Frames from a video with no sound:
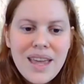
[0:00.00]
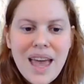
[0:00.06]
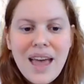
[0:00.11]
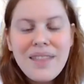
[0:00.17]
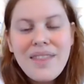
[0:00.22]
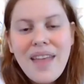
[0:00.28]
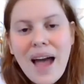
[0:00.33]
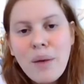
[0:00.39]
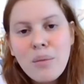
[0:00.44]

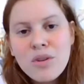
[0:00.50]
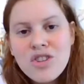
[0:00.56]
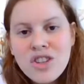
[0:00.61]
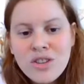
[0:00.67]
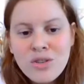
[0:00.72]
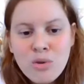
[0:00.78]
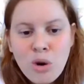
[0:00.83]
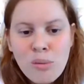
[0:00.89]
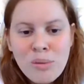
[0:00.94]
and that which
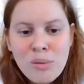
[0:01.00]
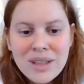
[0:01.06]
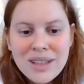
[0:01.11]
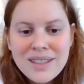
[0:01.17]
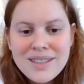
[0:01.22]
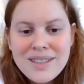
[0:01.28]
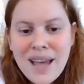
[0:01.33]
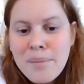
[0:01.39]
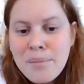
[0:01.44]
is
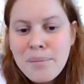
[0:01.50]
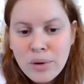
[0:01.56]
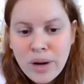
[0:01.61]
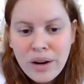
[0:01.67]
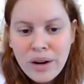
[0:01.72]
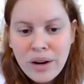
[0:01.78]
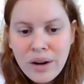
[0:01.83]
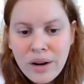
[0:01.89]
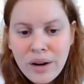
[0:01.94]
normally
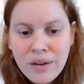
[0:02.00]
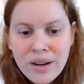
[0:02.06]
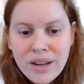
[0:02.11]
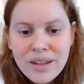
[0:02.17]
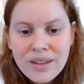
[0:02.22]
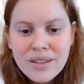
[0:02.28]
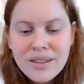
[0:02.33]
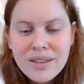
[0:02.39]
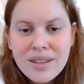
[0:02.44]

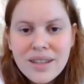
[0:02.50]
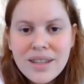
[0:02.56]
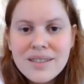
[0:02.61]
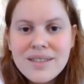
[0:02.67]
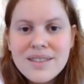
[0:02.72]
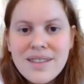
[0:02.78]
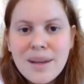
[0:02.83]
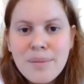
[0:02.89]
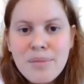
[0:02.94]
temporary
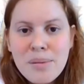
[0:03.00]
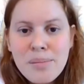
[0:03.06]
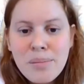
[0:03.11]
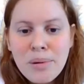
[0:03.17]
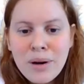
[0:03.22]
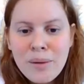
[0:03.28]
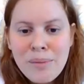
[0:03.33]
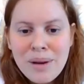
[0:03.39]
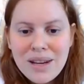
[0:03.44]
into something
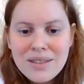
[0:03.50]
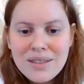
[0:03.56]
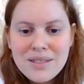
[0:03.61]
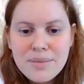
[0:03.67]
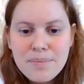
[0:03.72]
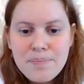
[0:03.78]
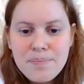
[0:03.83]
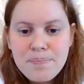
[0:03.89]
permanent.